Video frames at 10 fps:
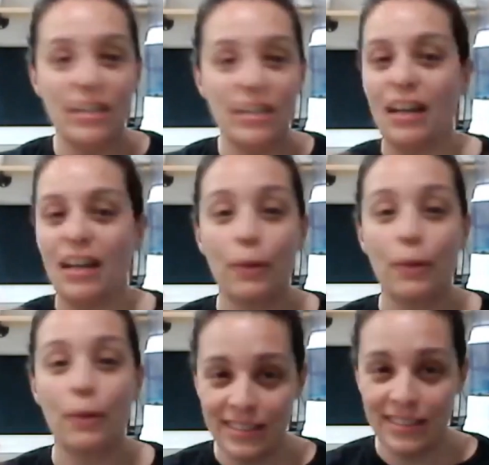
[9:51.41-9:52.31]
I wouldn't
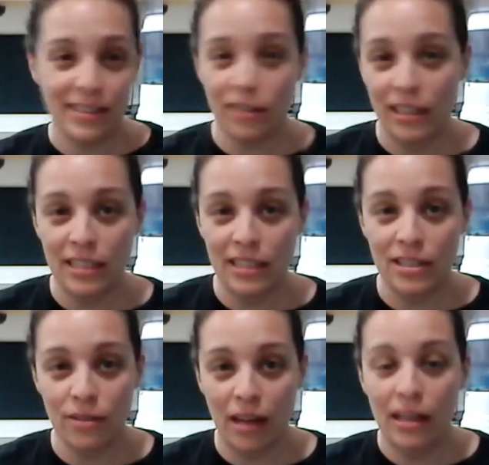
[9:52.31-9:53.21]
necessarily need to do
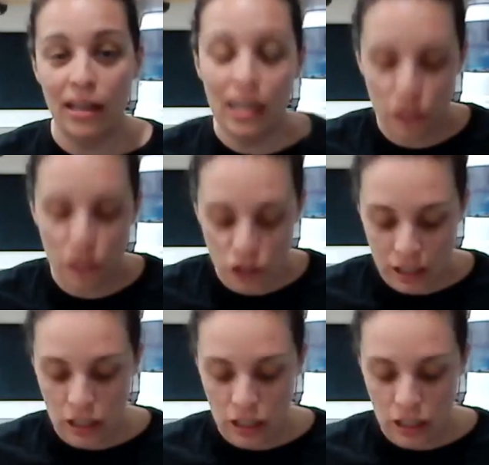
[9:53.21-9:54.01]
that. It's just